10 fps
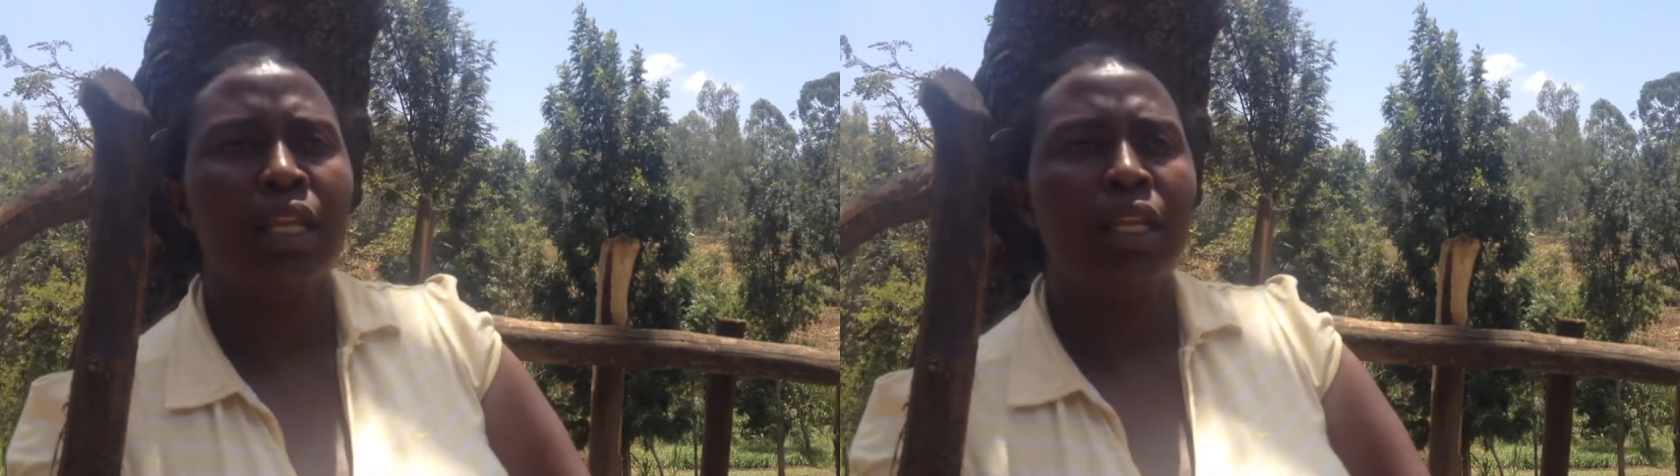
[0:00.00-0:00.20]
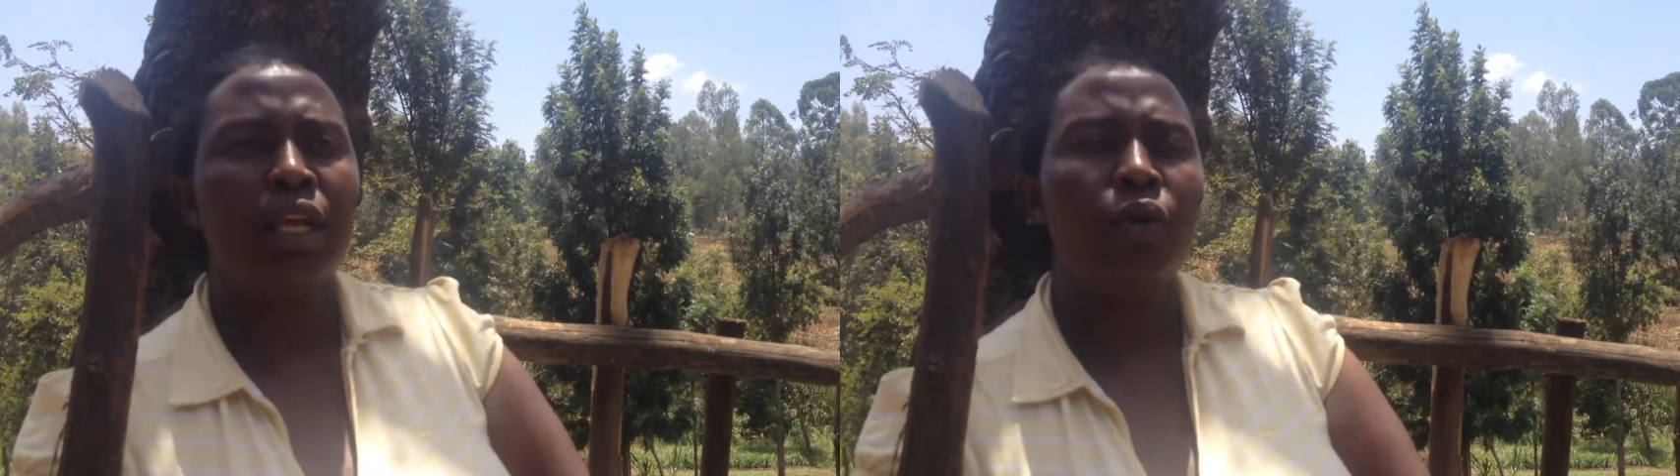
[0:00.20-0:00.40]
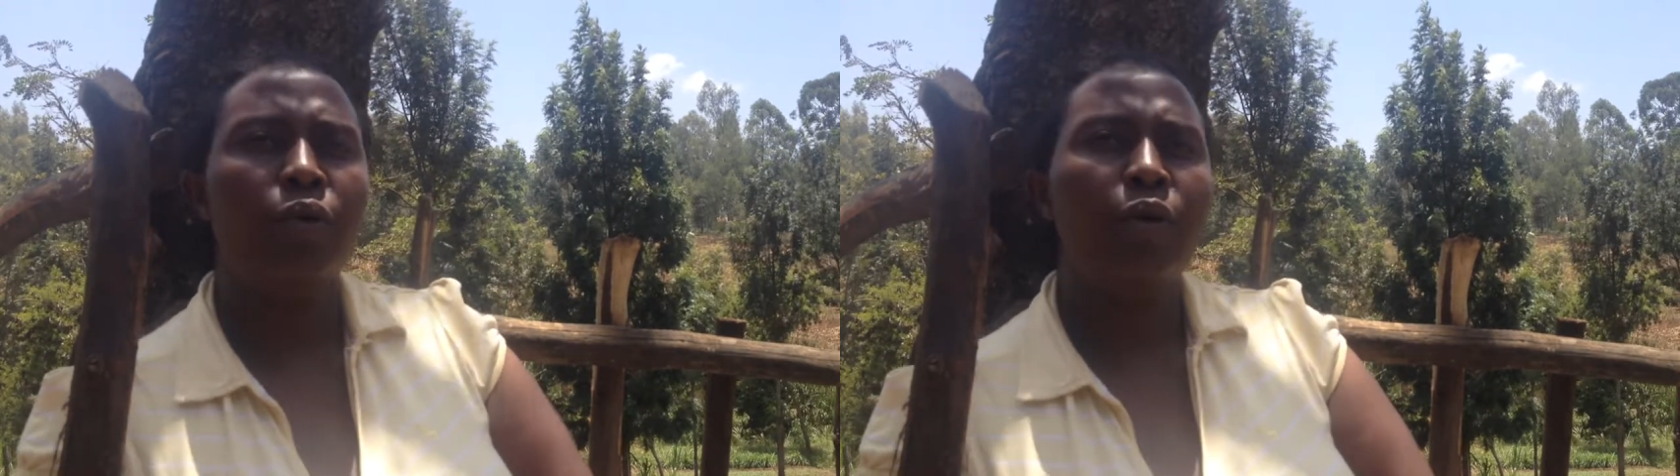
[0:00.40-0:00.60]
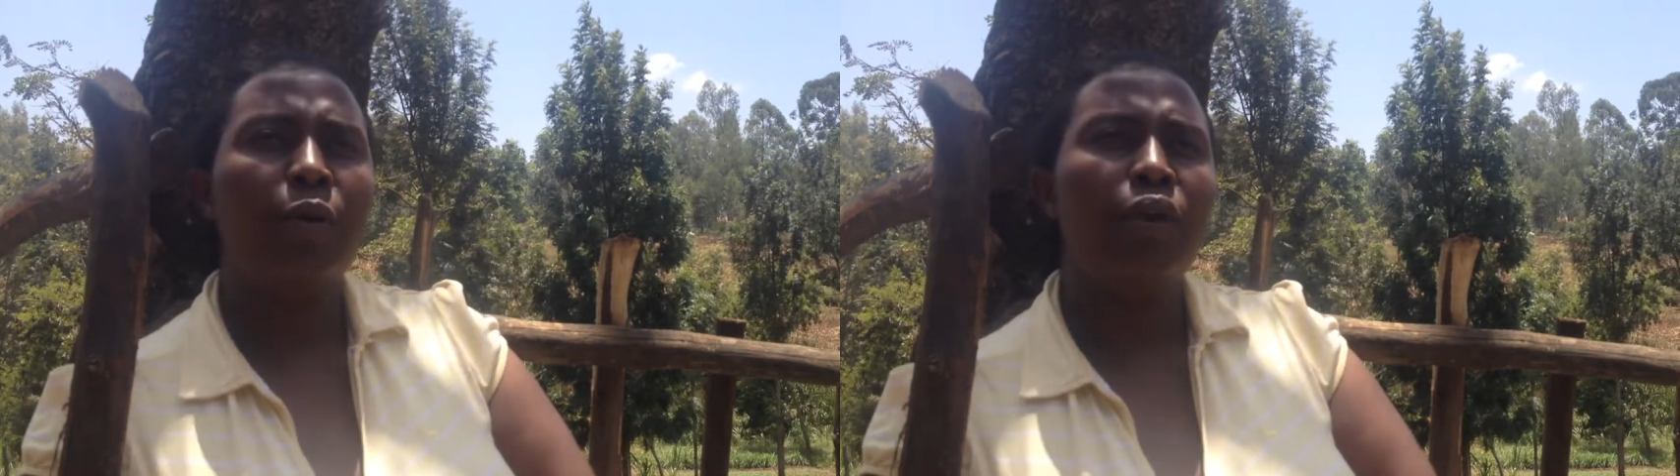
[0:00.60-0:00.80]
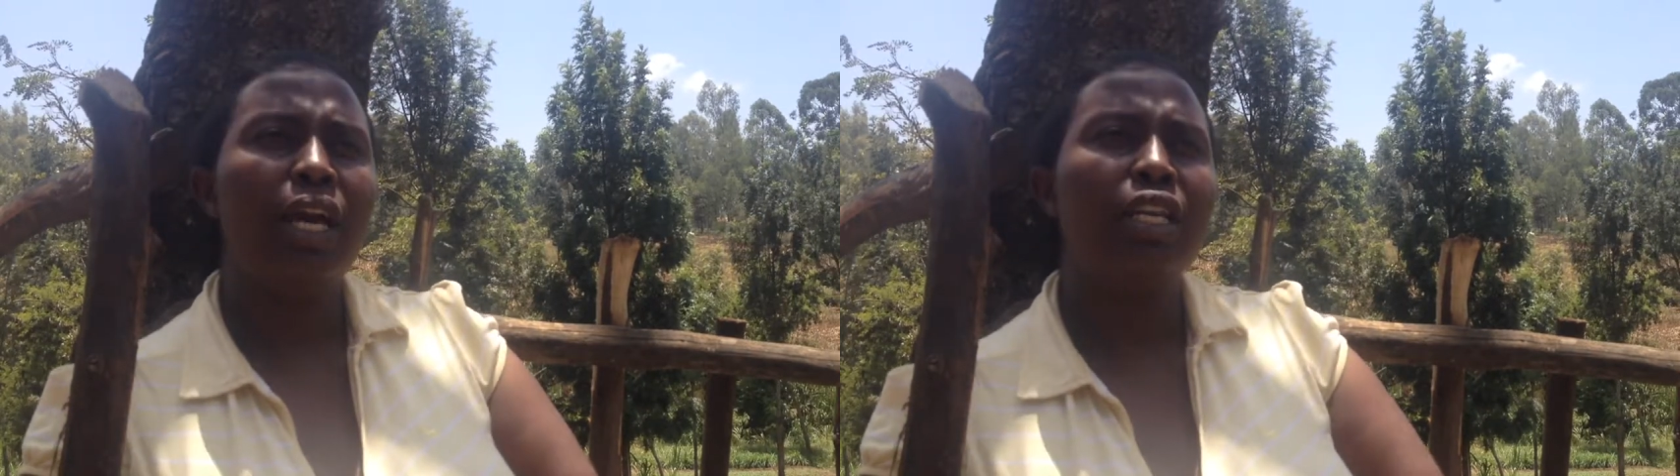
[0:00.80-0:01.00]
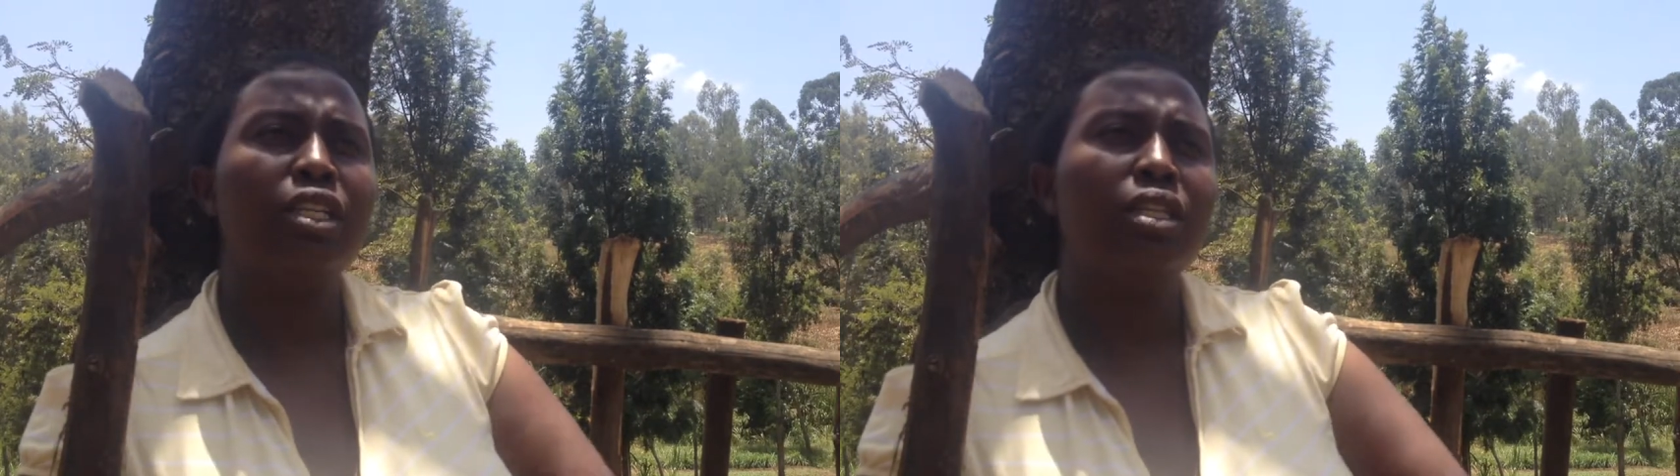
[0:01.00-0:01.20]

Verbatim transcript: Now we, we had,